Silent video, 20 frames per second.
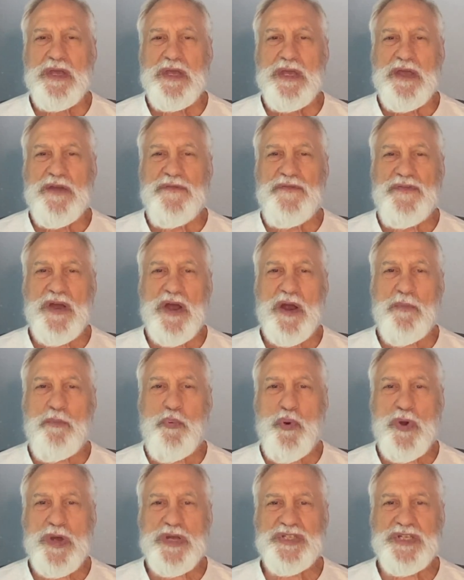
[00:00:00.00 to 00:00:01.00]
If you are
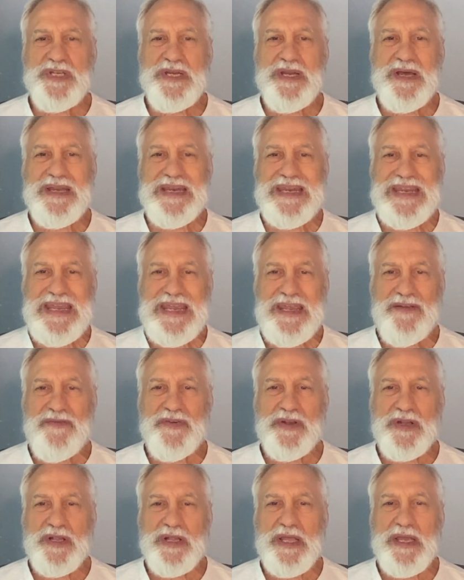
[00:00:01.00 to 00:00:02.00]
pressing
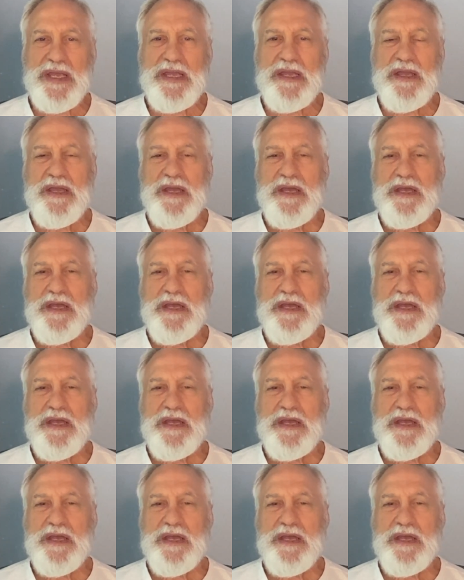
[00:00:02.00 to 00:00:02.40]
unevenly,